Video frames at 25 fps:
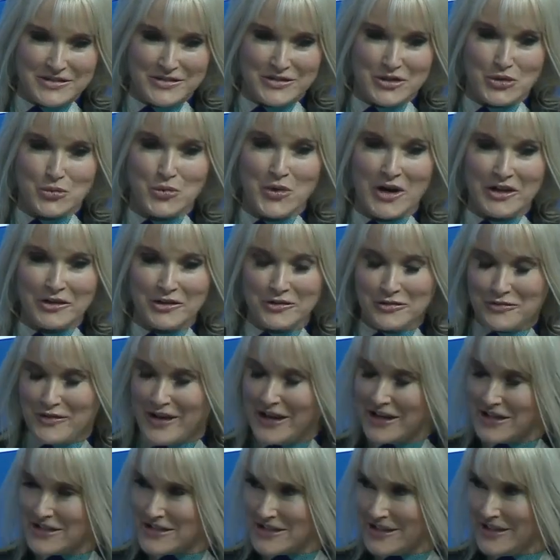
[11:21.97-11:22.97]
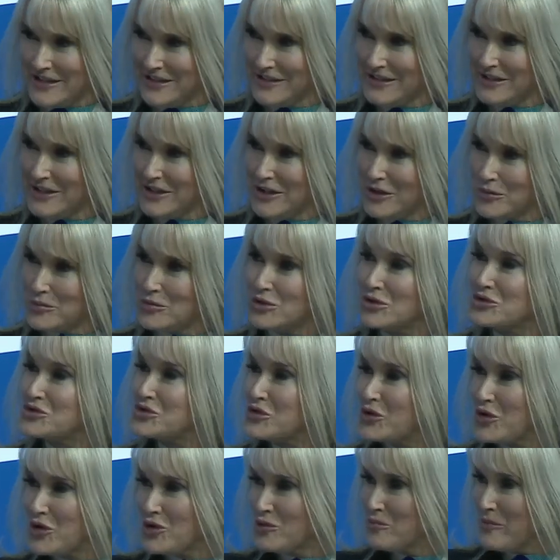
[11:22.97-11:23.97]
the wealth factor will
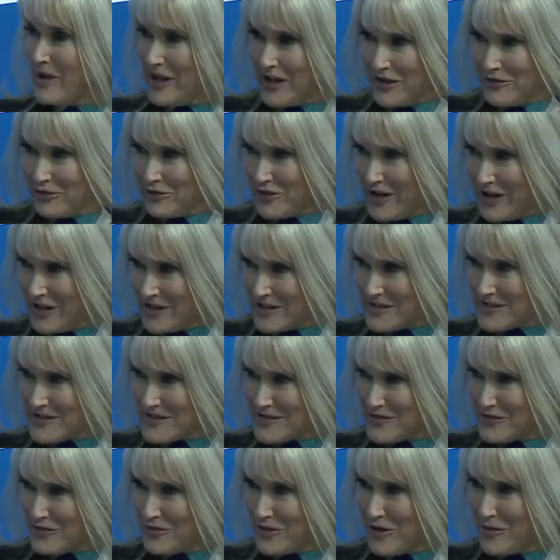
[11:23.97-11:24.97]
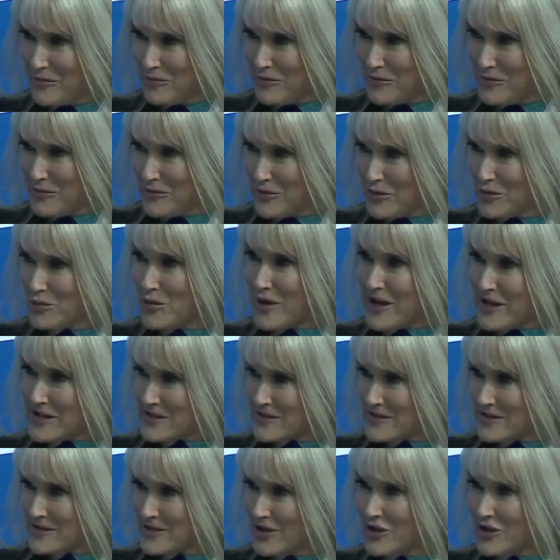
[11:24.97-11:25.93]
draw you many friends from the West.